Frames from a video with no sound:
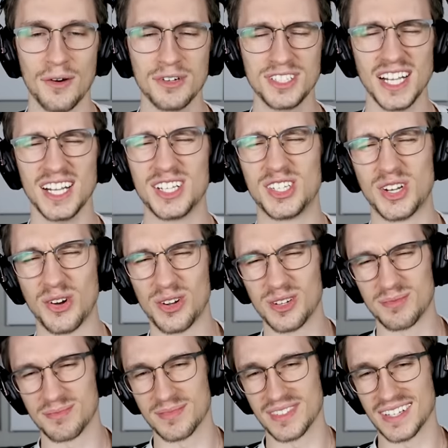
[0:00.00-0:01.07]
I wish they had shown
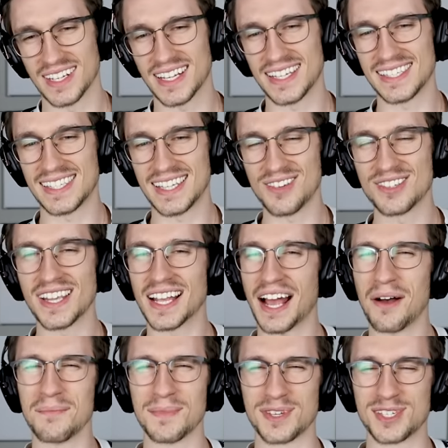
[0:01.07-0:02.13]
him, because he was like,
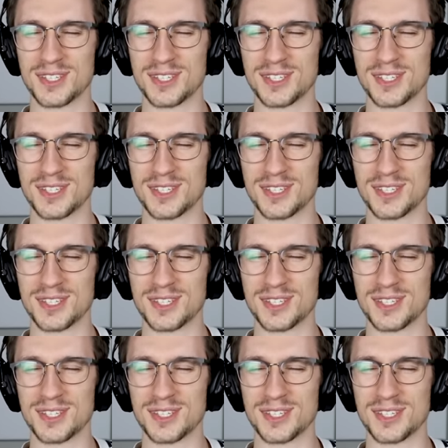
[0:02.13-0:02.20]
I'm the